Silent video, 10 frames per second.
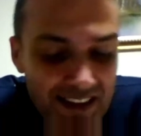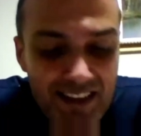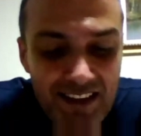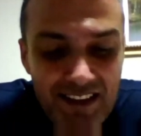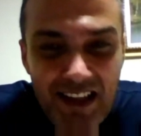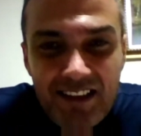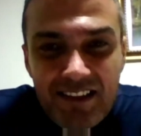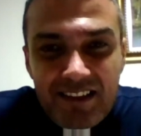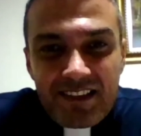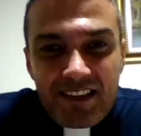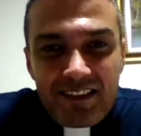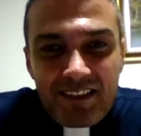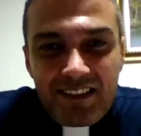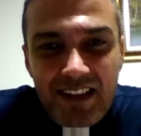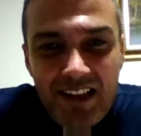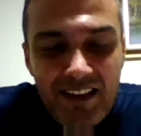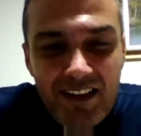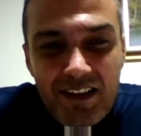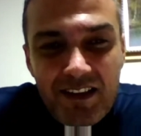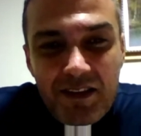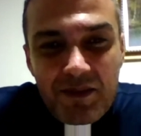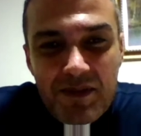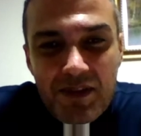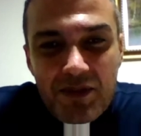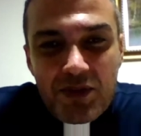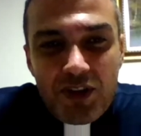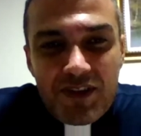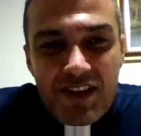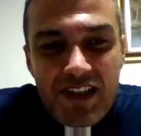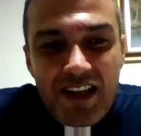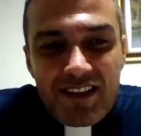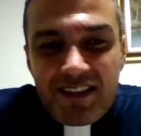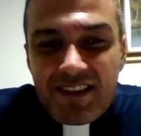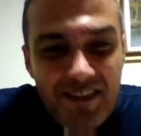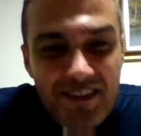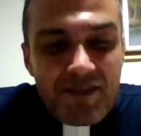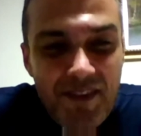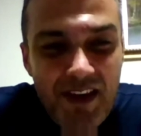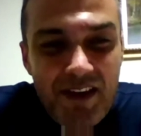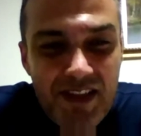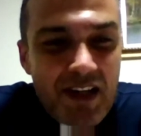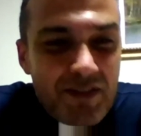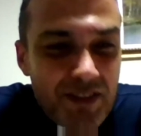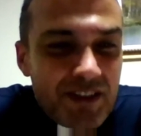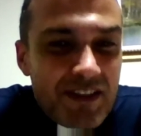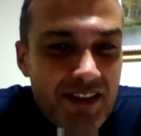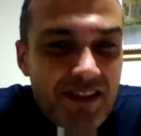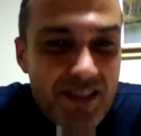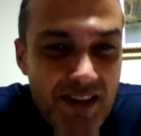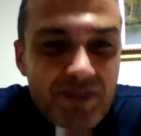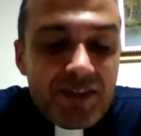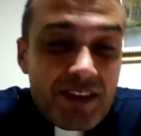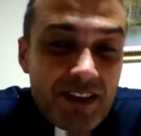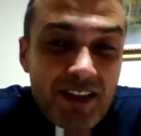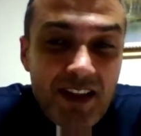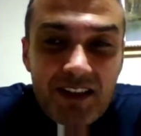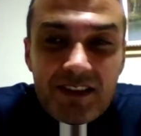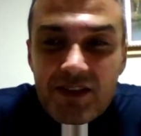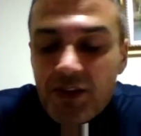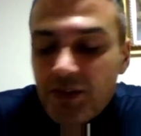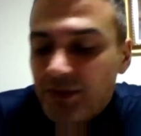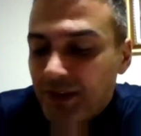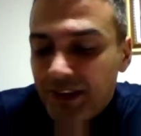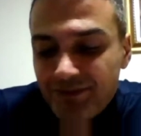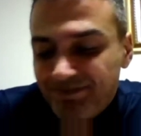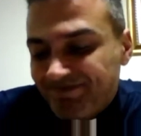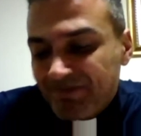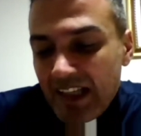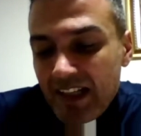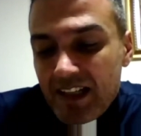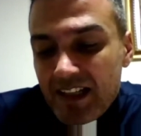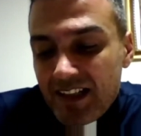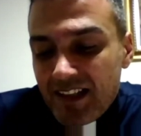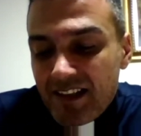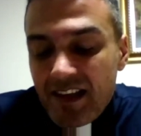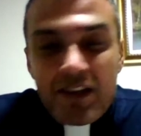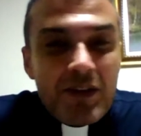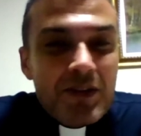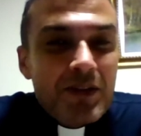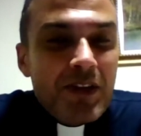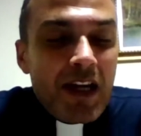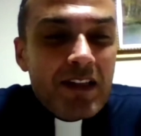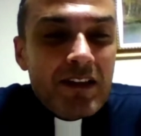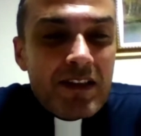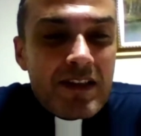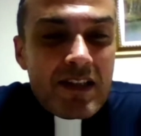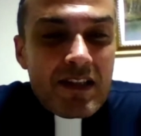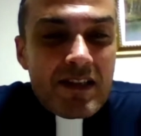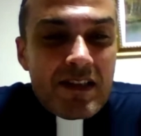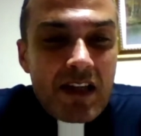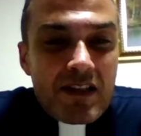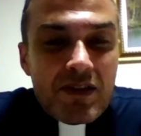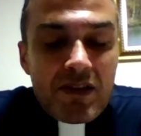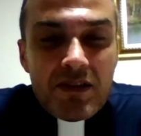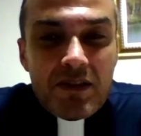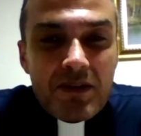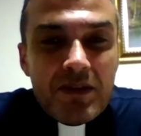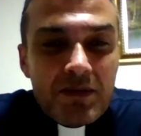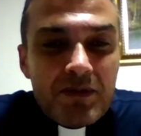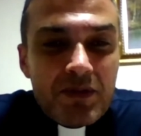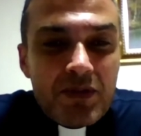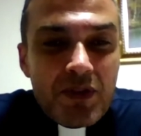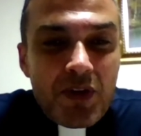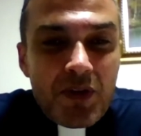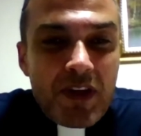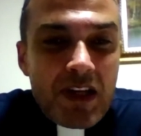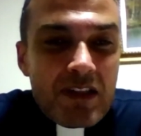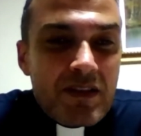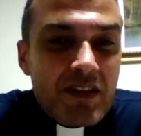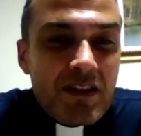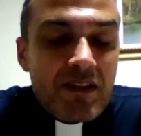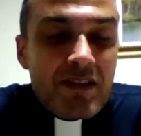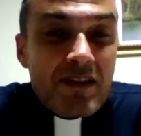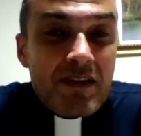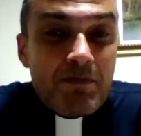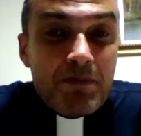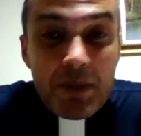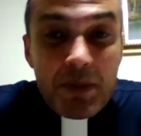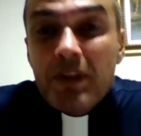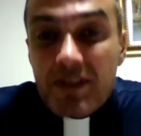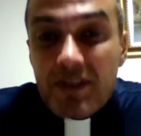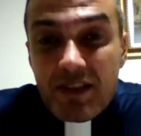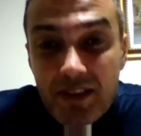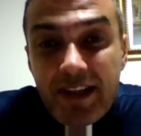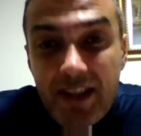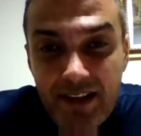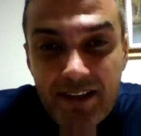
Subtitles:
that, like Mr. John said, they suffered a lot. So thank you, and it's nice to know that people still care.